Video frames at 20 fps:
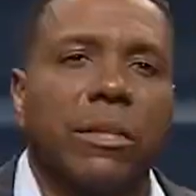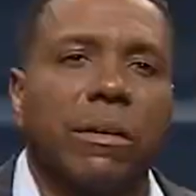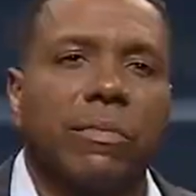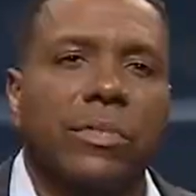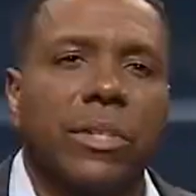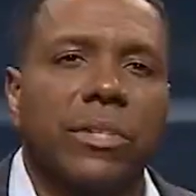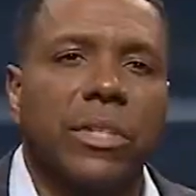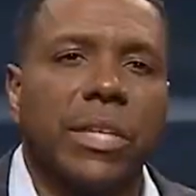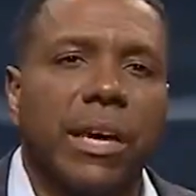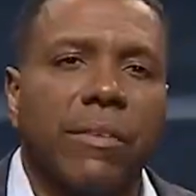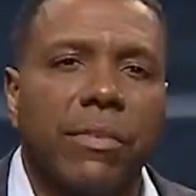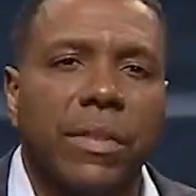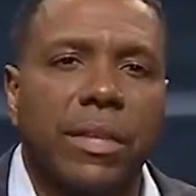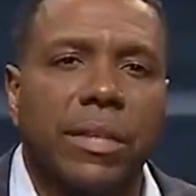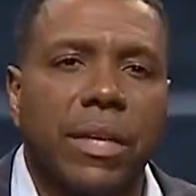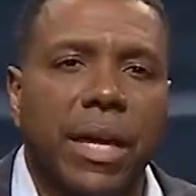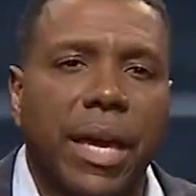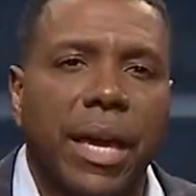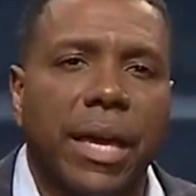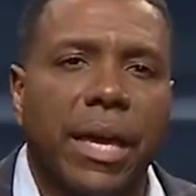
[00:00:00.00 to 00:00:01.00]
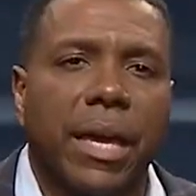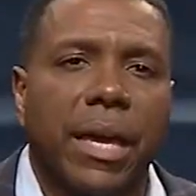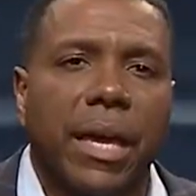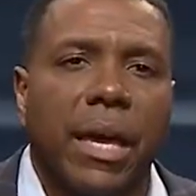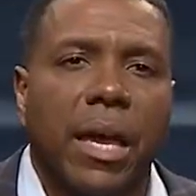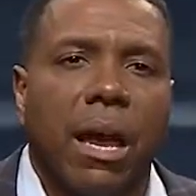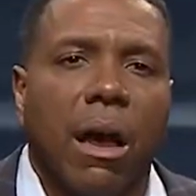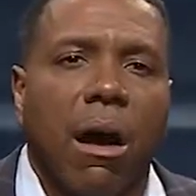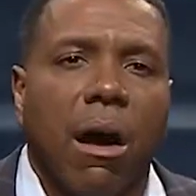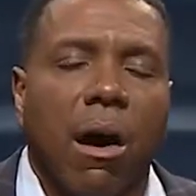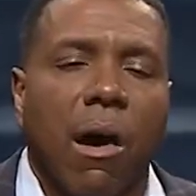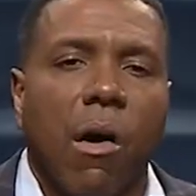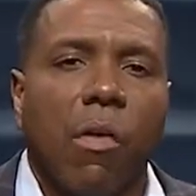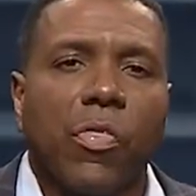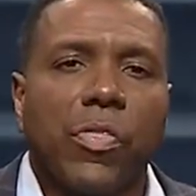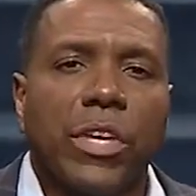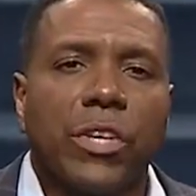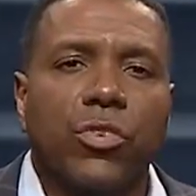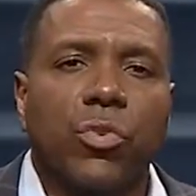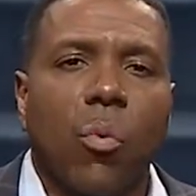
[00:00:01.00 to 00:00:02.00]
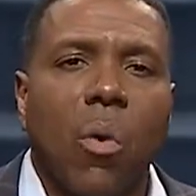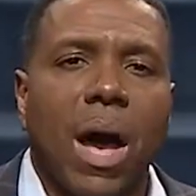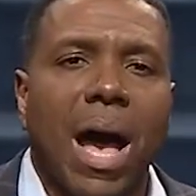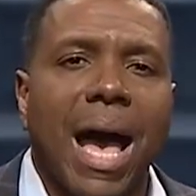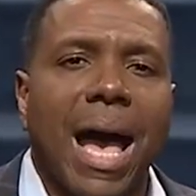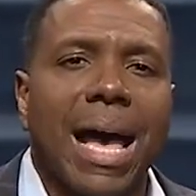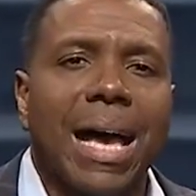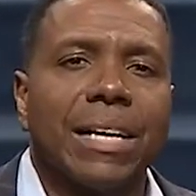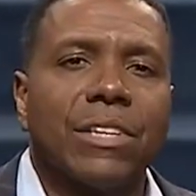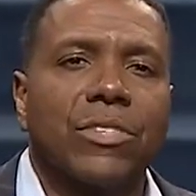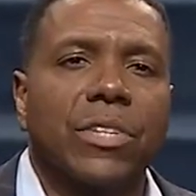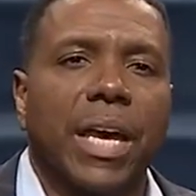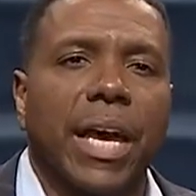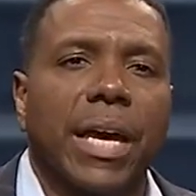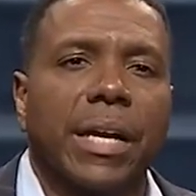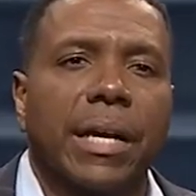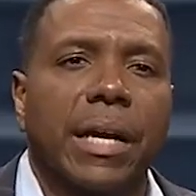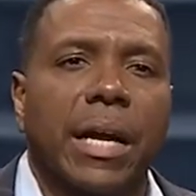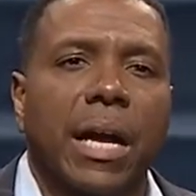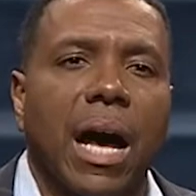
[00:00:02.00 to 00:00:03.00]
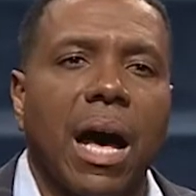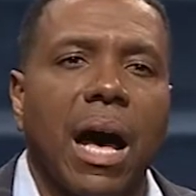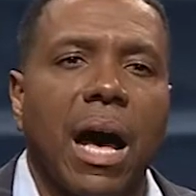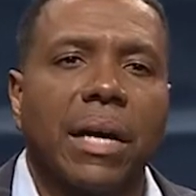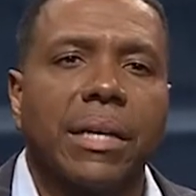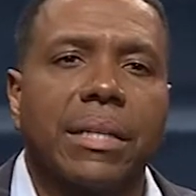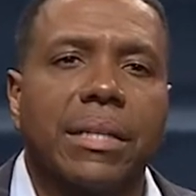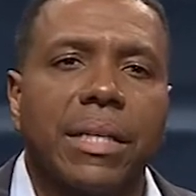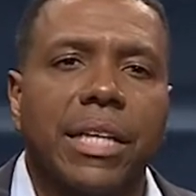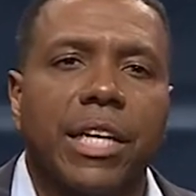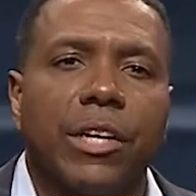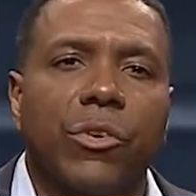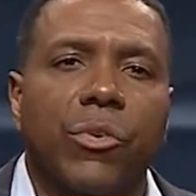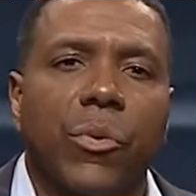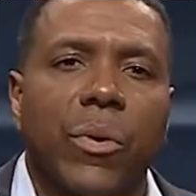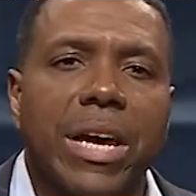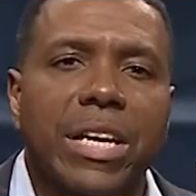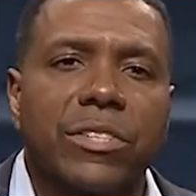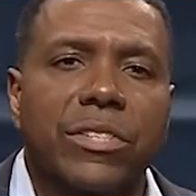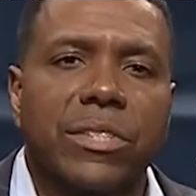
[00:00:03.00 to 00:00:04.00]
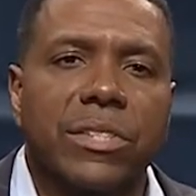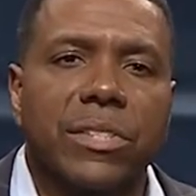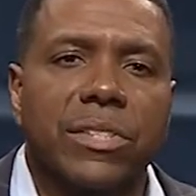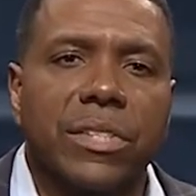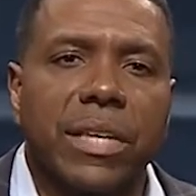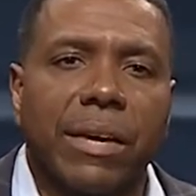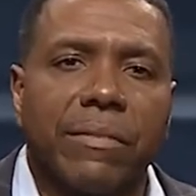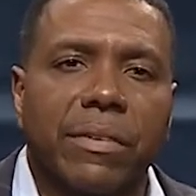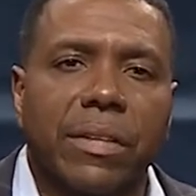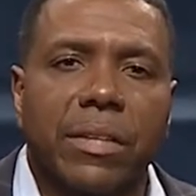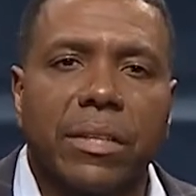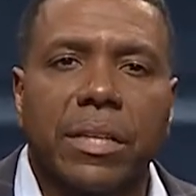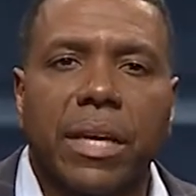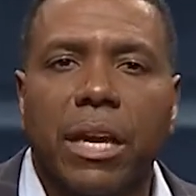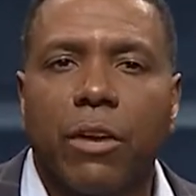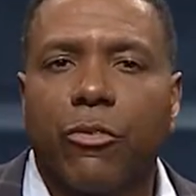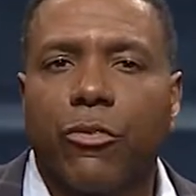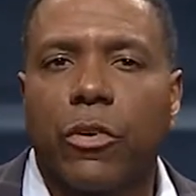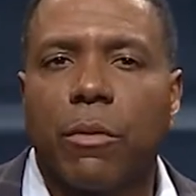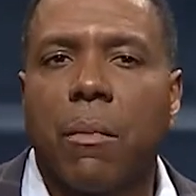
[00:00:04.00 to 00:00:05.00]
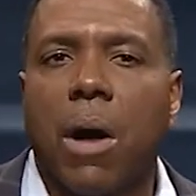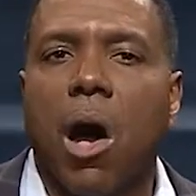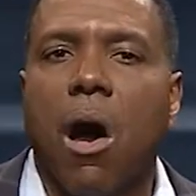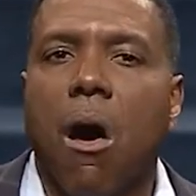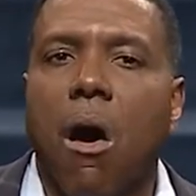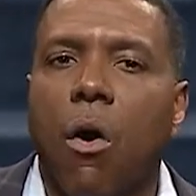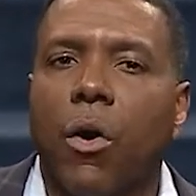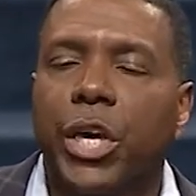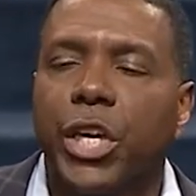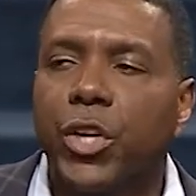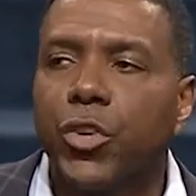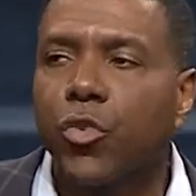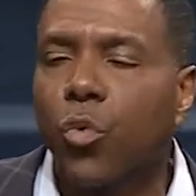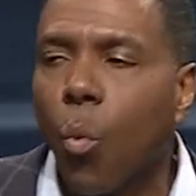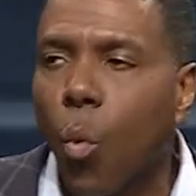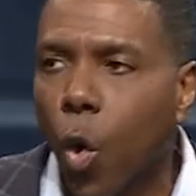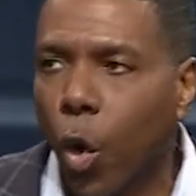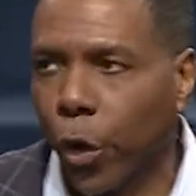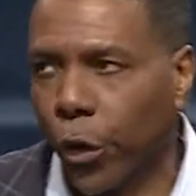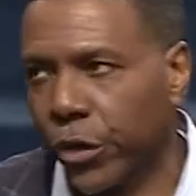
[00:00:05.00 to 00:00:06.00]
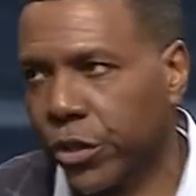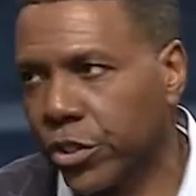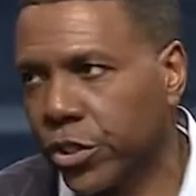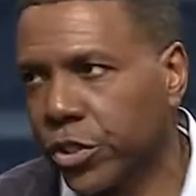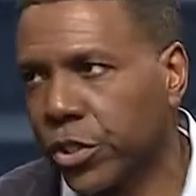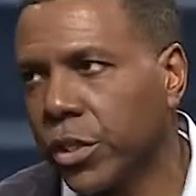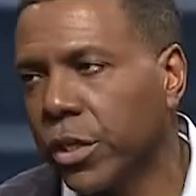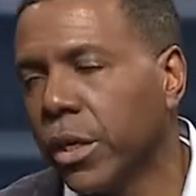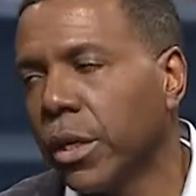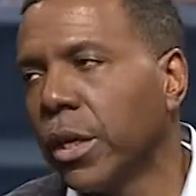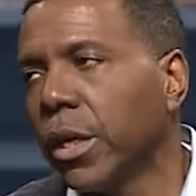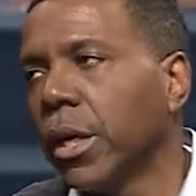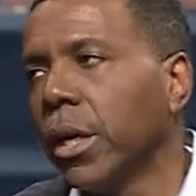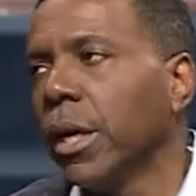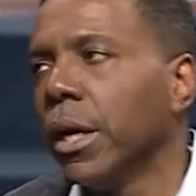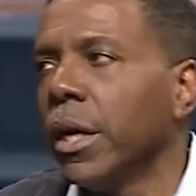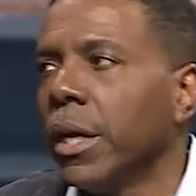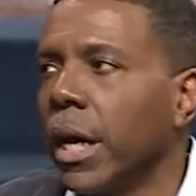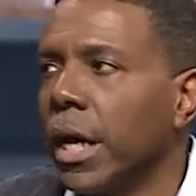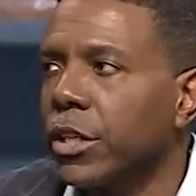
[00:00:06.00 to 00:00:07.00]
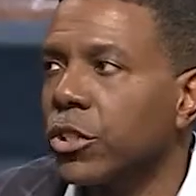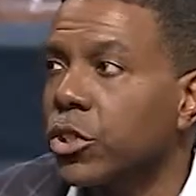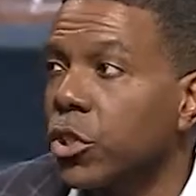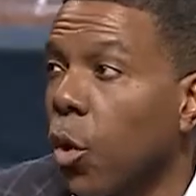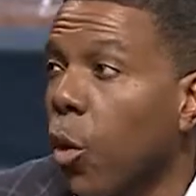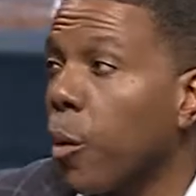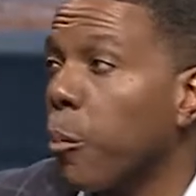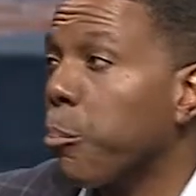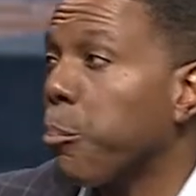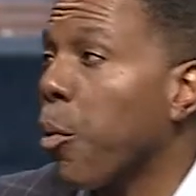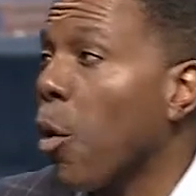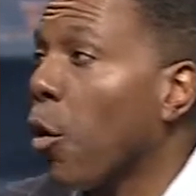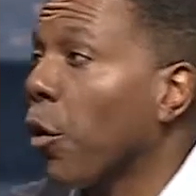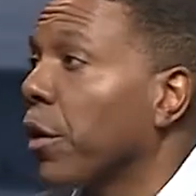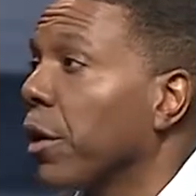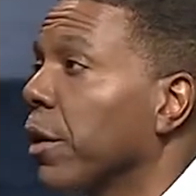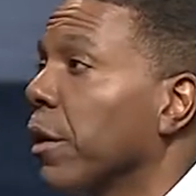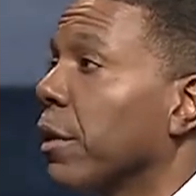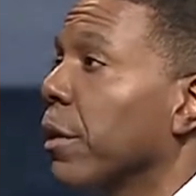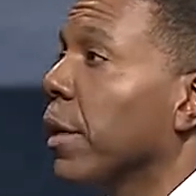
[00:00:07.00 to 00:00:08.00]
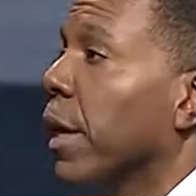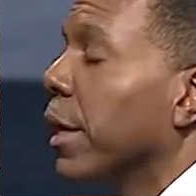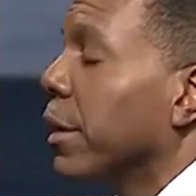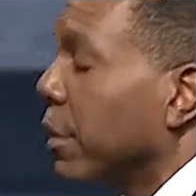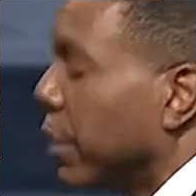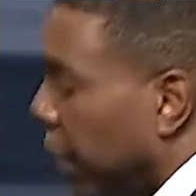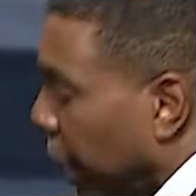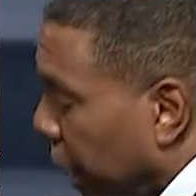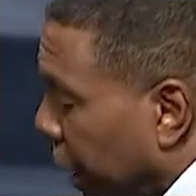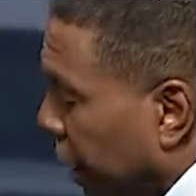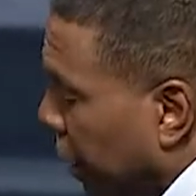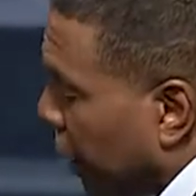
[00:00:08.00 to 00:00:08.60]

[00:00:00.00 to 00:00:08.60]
of the seventh day on this wise, and God did rest the seventh day from all his works. Now, it's so important that, yeah,